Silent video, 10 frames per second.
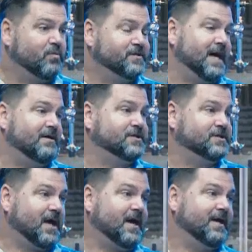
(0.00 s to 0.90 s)
was
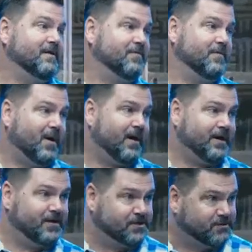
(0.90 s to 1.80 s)
outside of the
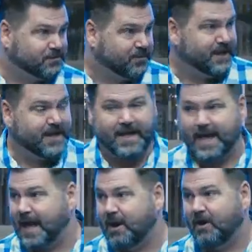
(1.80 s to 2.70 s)
body. She was bleeding
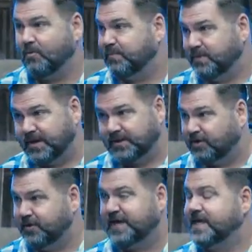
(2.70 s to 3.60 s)
out. We put a
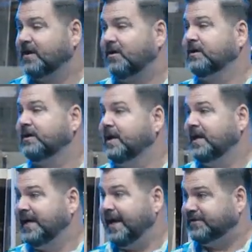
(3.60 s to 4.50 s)
tourniquet on.
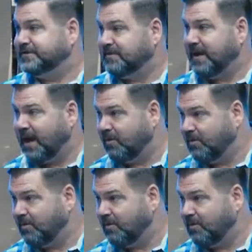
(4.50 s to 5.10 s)
And somehow,